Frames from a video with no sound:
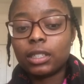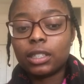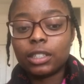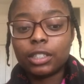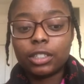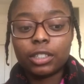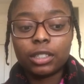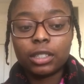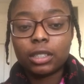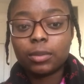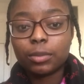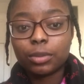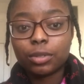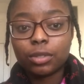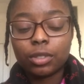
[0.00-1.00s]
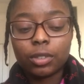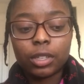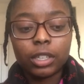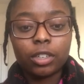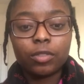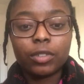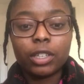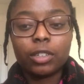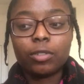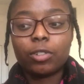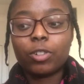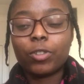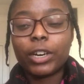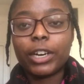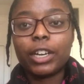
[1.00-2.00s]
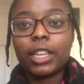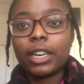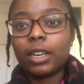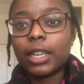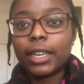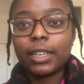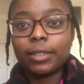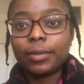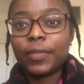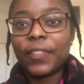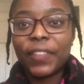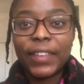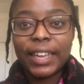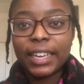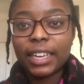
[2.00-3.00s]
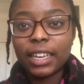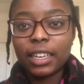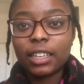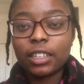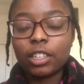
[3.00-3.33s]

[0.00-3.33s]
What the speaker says: They're simple. They don't really require a lot of like thinking.